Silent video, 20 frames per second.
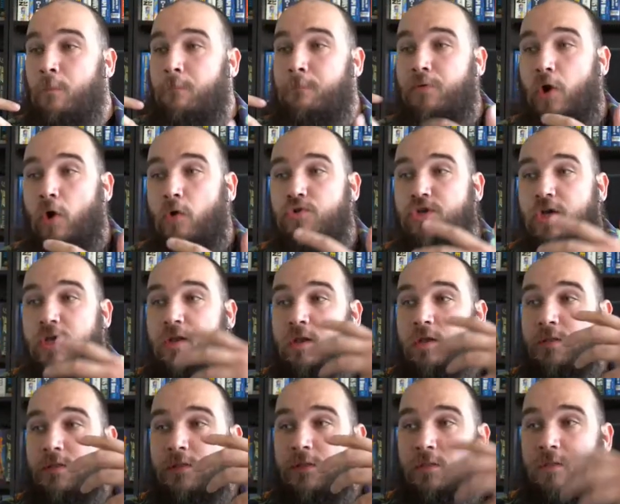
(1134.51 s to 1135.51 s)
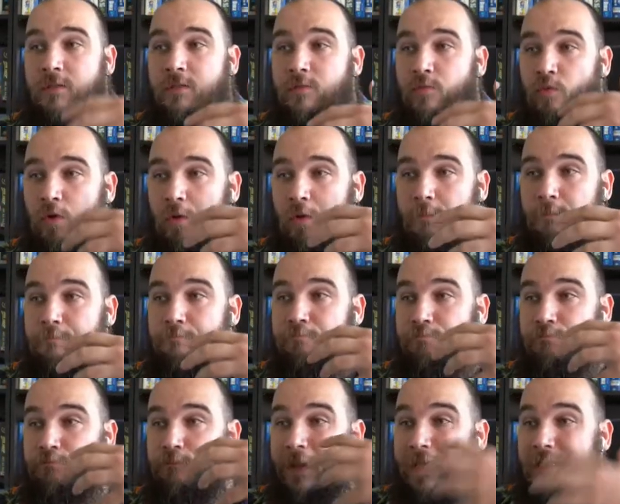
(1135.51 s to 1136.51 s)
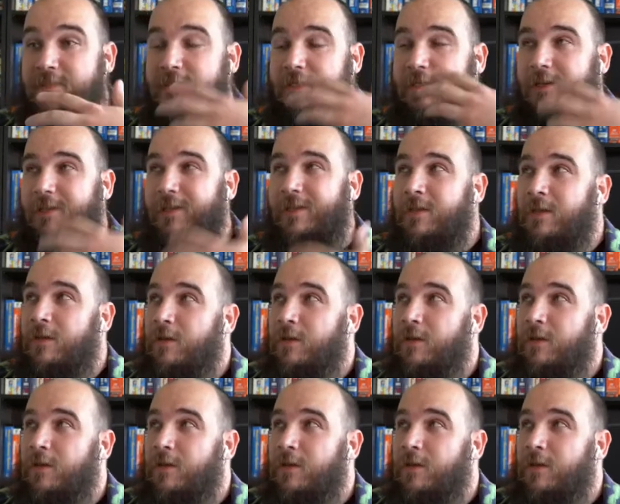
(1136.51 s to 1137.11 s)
Progen will basically